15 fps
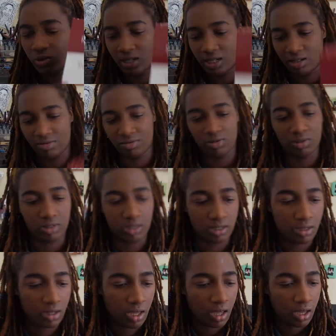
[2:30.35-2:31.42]
quickly for
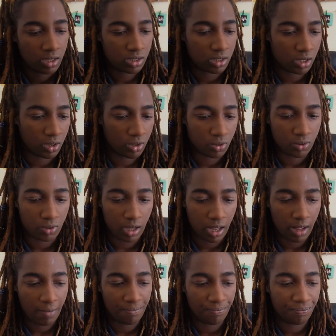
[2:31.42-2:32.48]
you. So
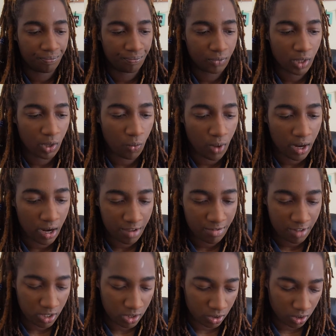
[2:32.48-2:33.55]
when I
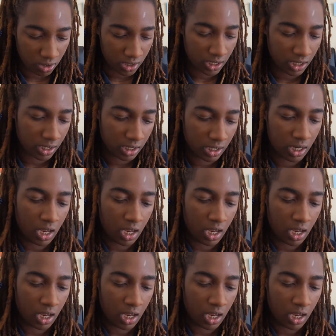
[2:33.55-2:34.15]
first got it,